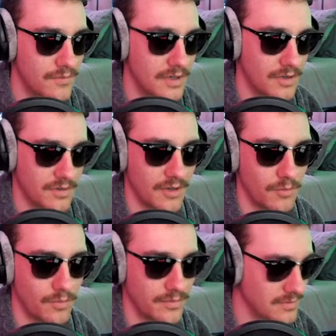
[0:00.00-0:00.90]
Okay,
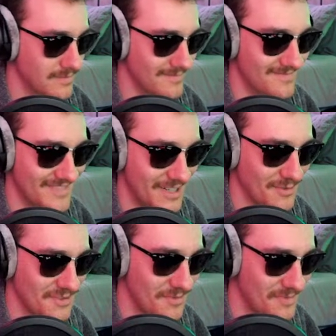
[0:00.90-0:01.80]
that
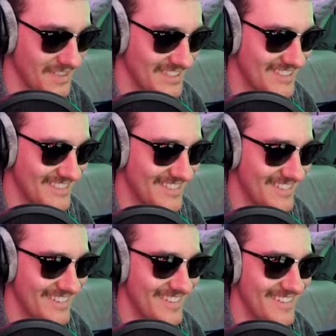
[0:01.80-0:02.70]
was too much.
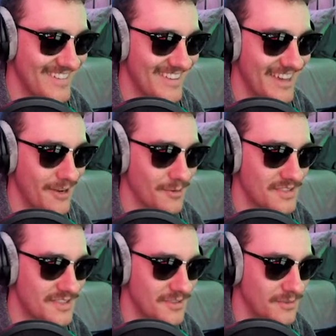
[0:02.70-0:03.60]
That
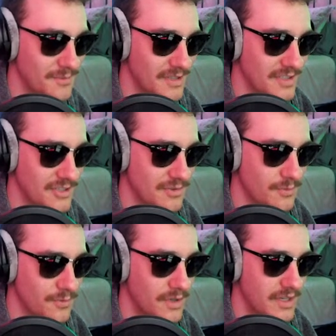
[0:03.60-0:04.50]
was too much.
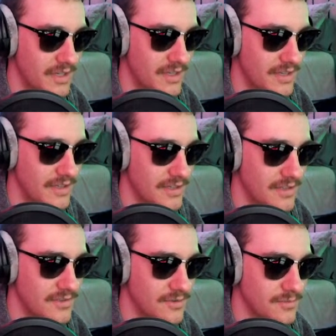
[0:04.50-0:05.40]

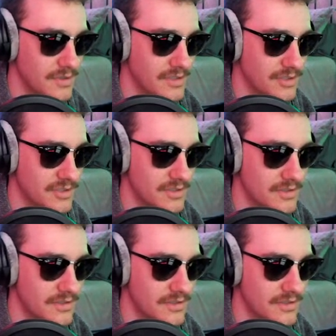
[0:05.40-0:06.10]
Way too much.